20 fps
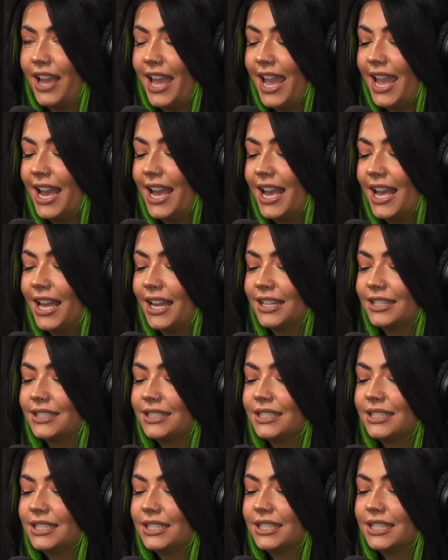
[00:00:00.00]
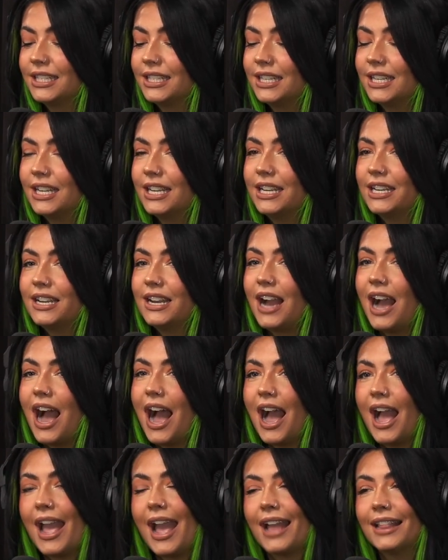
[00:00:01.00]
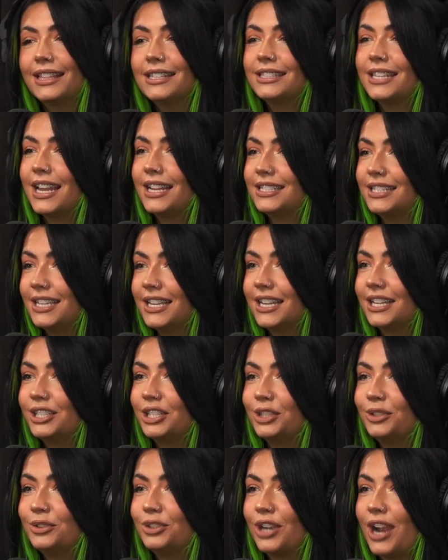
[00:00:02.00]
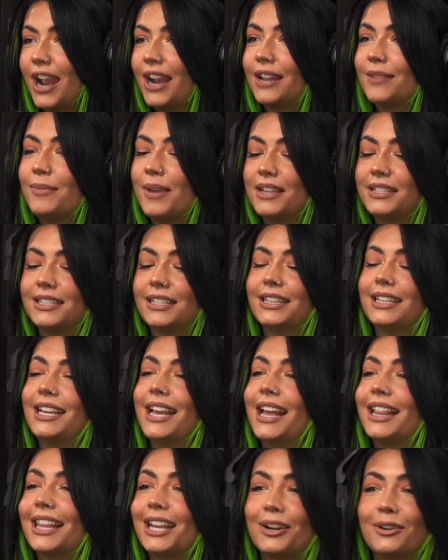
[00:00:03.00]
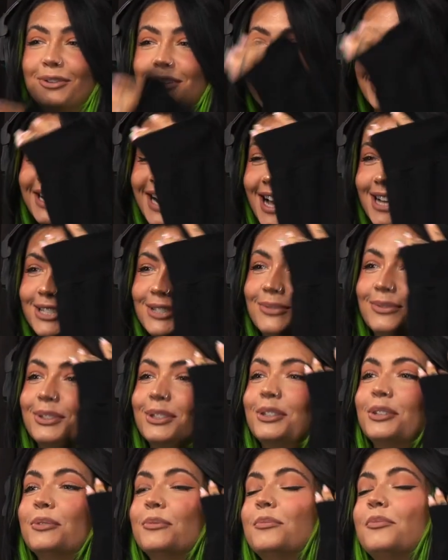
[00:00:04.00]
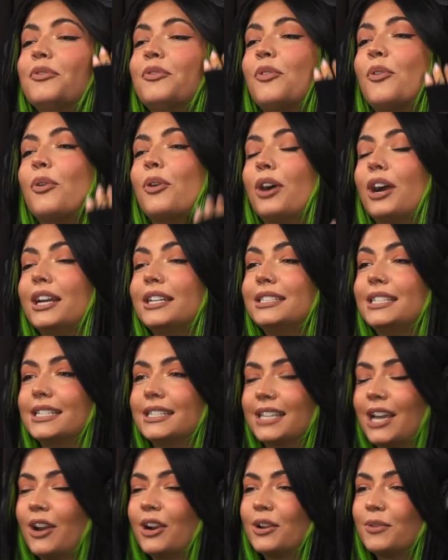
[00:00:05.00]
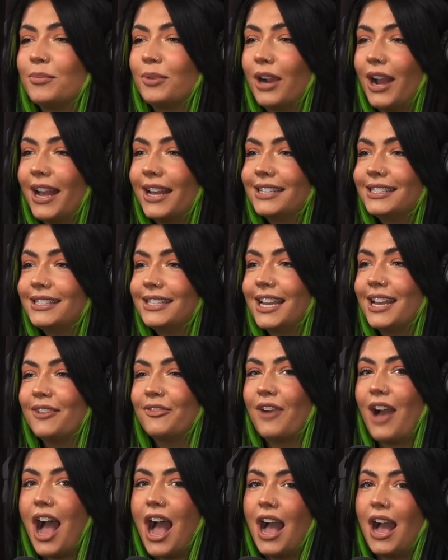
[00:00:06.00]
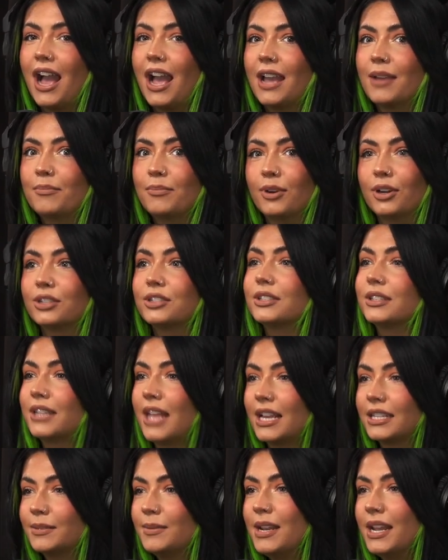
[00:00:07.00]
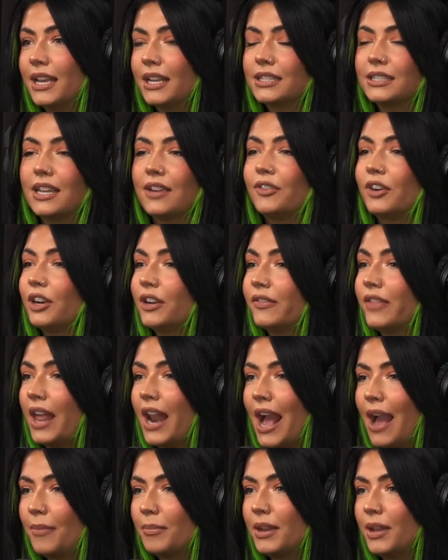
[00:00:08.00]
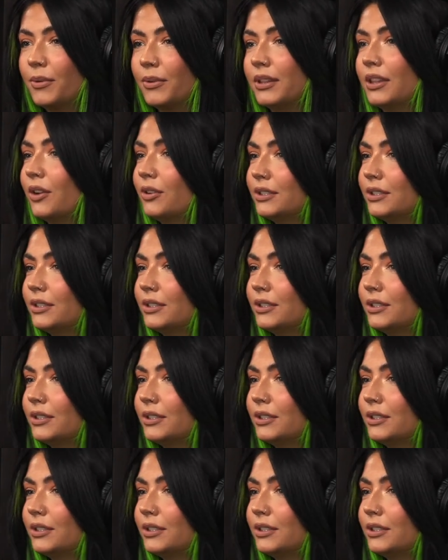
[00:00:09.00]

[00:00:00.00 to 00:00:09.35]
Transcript: And I had this idea to try to basically get like a really nice room for a discounted price if I booked last minute, because I've heard of that happening with